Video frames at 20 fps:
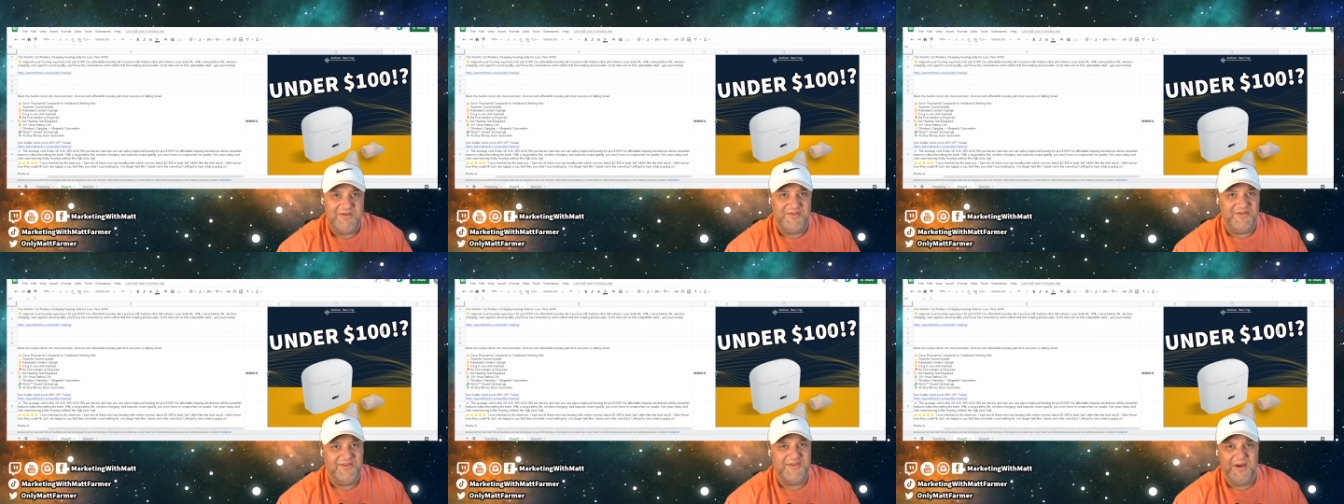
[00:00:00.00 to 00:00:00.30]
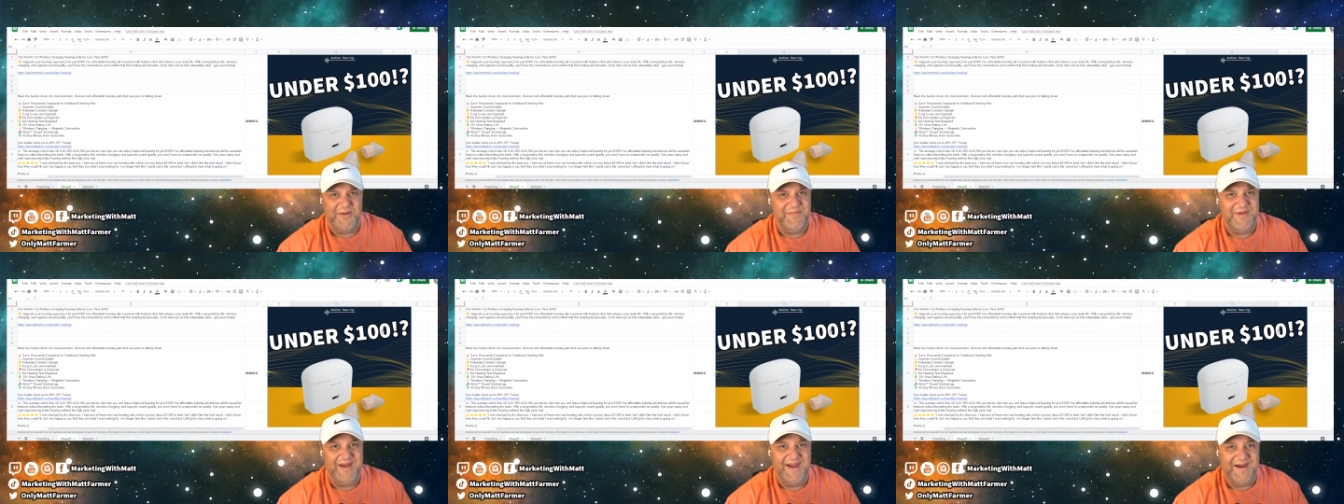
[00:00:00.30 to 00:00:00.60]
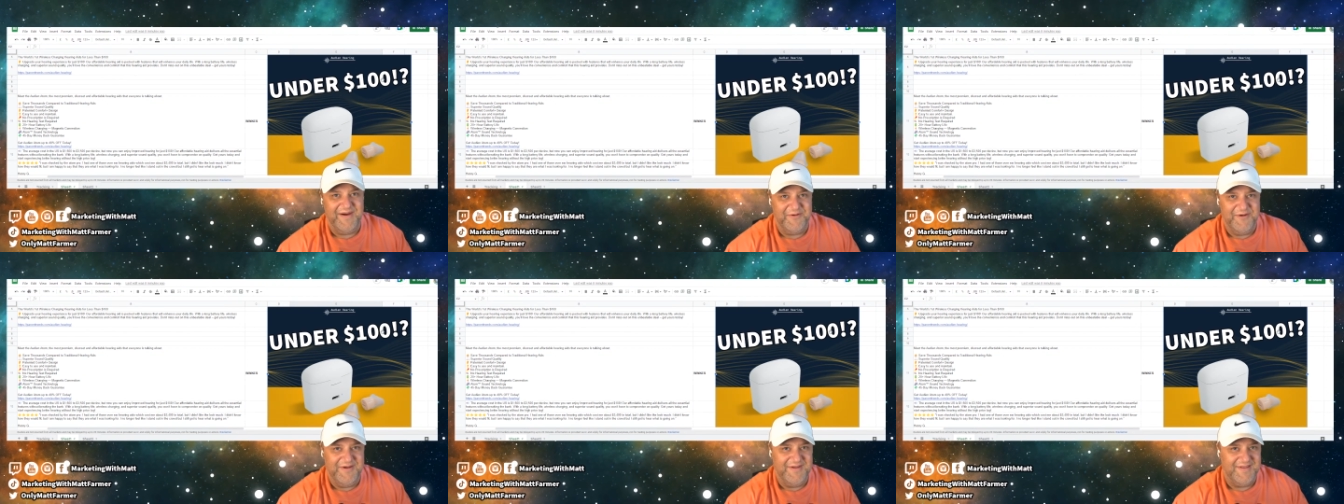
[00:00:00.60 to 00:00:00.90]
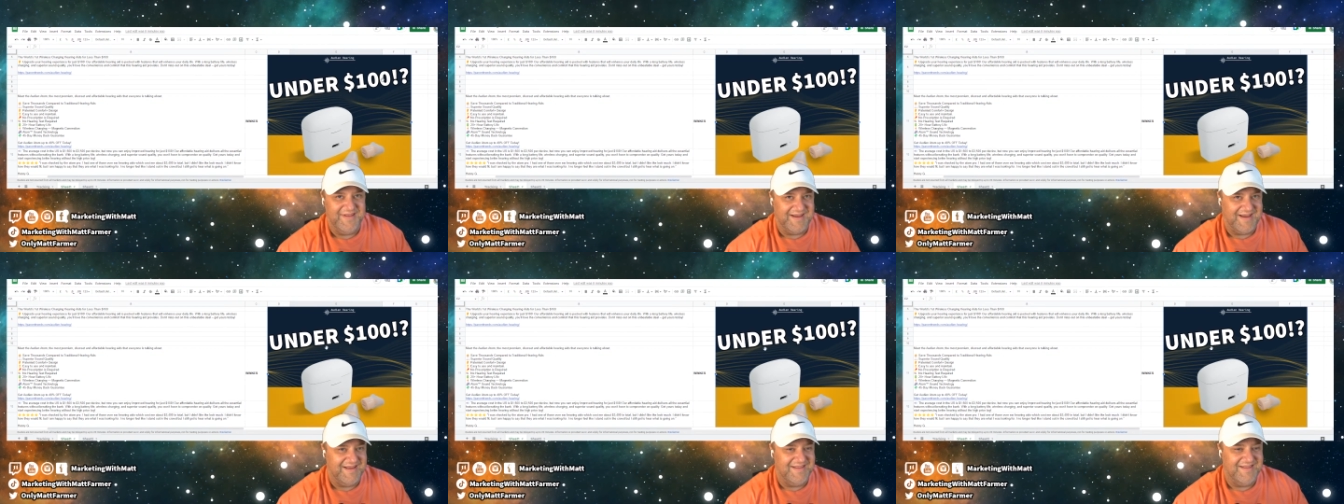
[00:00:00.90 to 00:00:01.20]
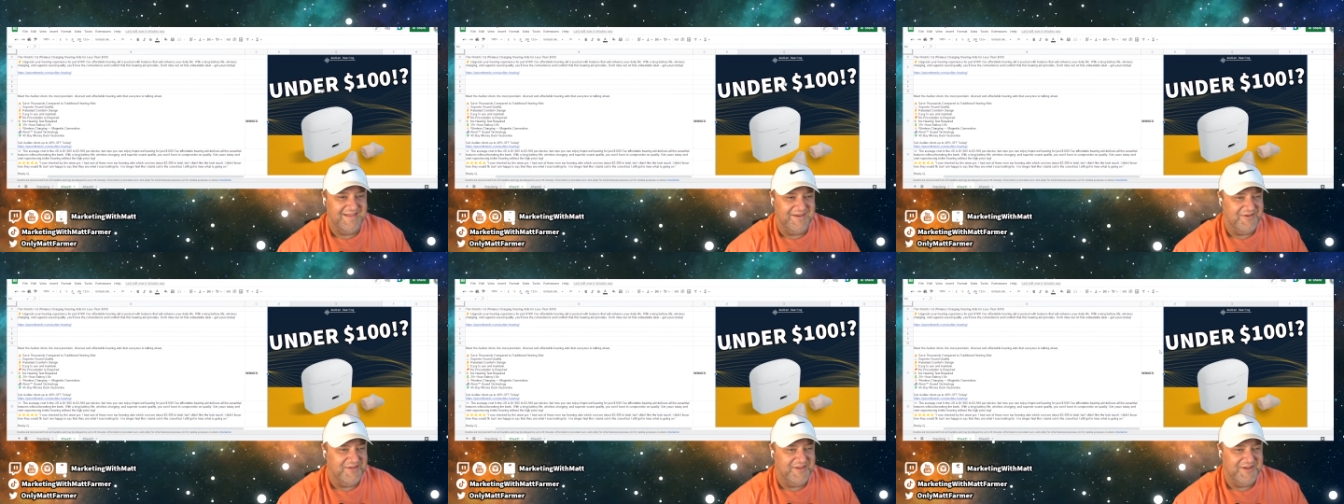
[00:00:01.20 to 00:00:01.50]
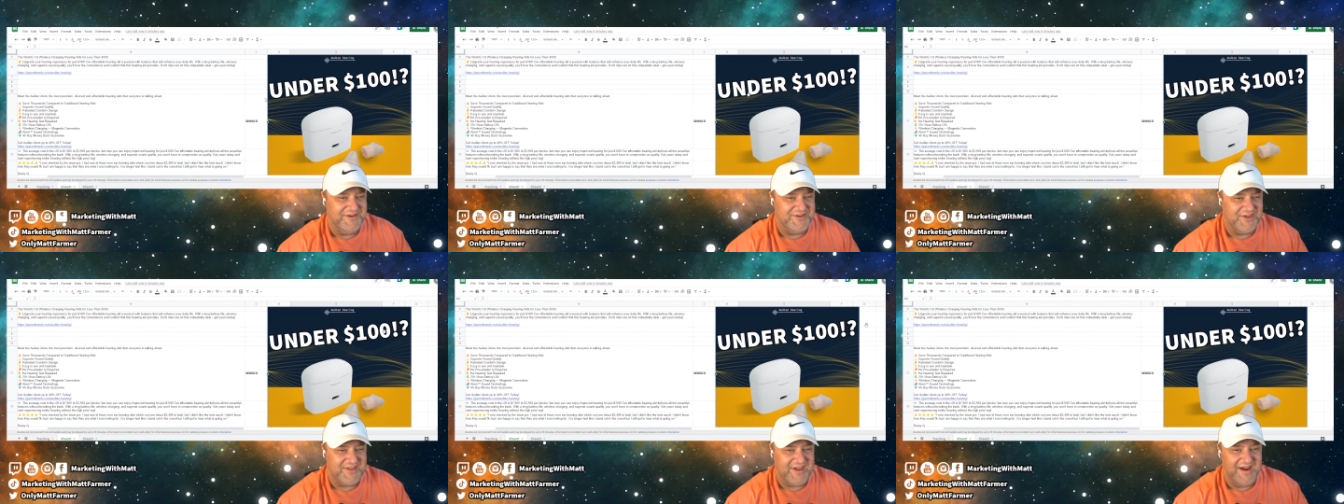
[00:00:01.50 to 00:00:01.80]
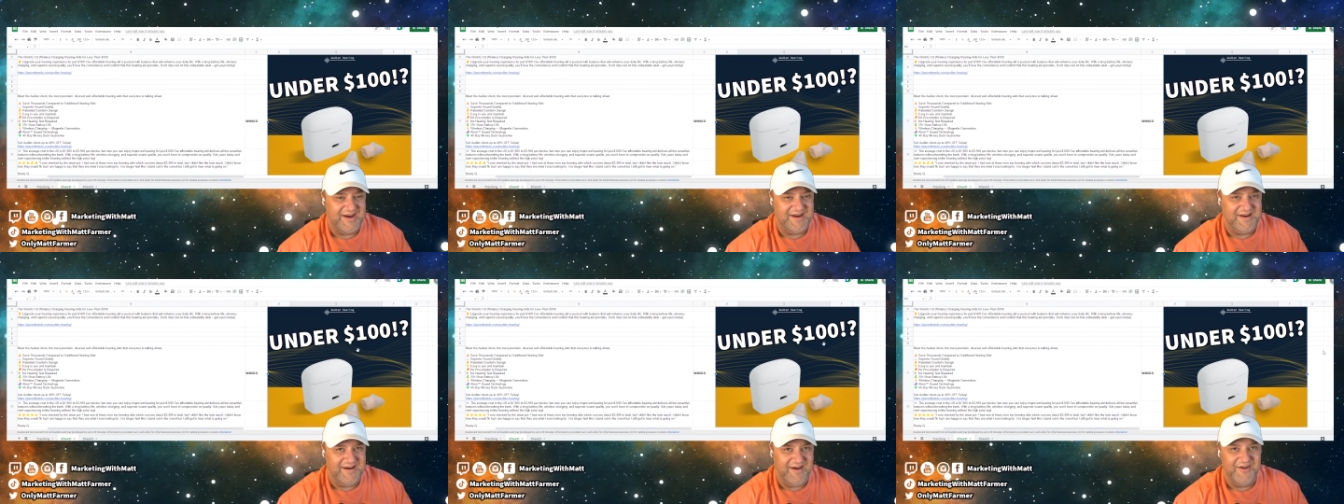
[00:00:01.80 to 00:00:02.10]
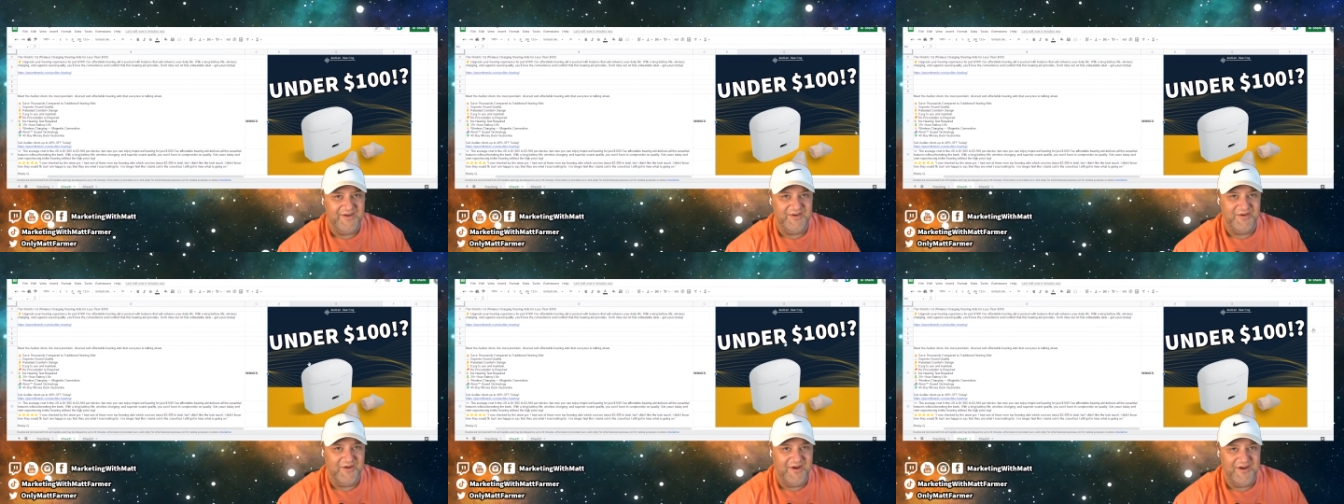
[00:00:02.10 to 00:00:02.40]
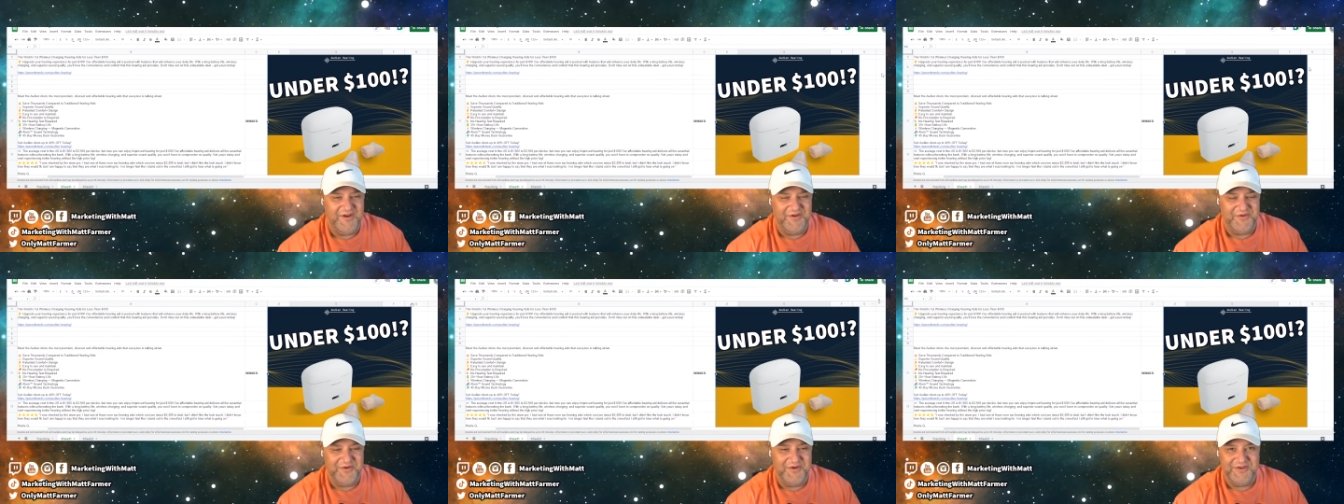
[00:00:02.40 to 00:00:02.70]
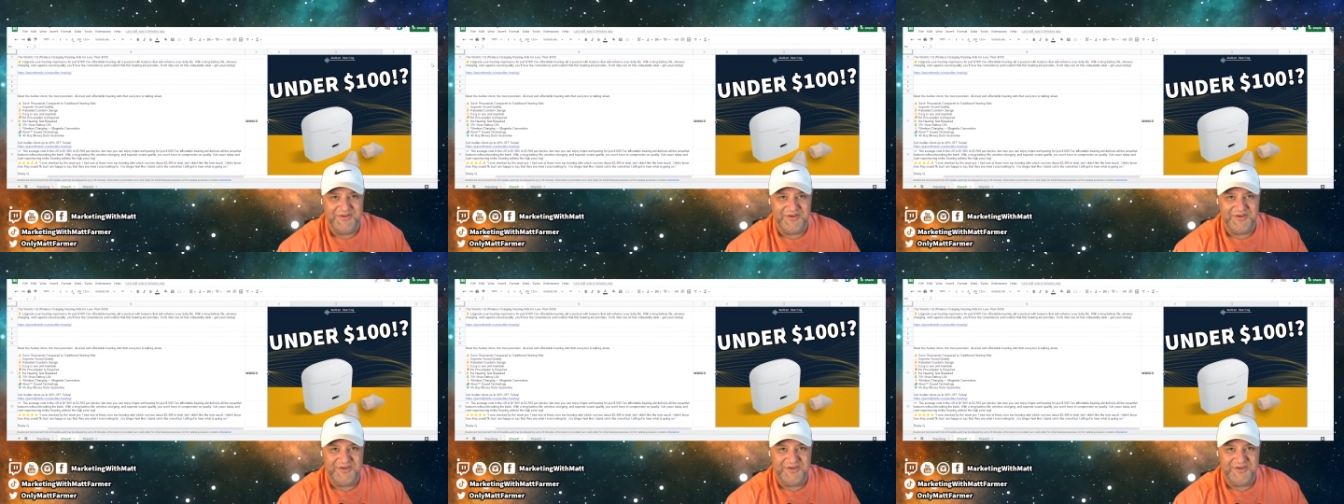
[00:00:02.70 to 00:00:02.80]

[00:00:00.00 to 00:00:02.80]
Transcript: Somehow, like I literally just added under 100 and